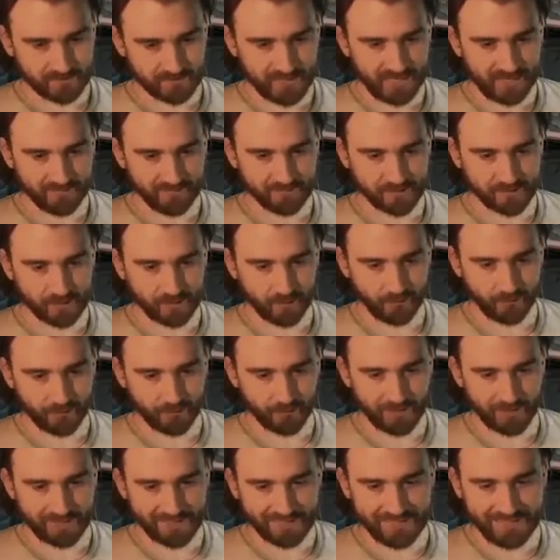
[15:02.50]
We have to have gone
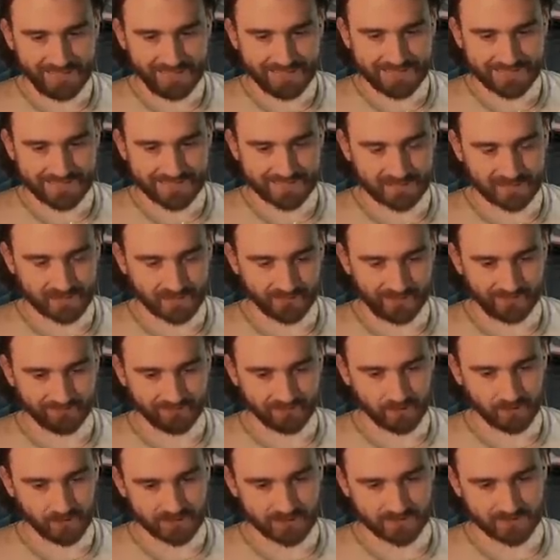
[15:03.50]
through at least
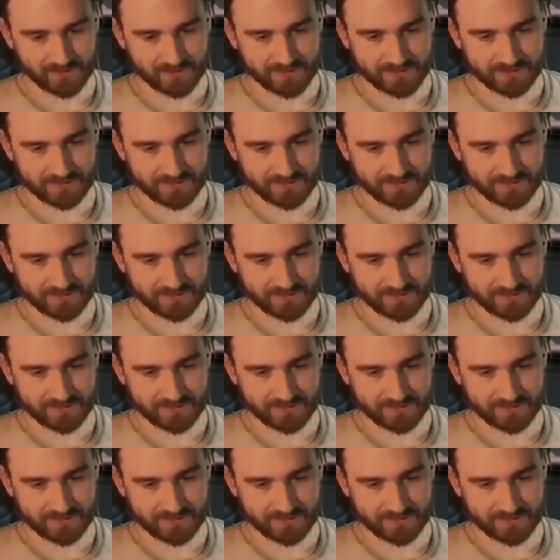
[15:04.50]
twelve cards with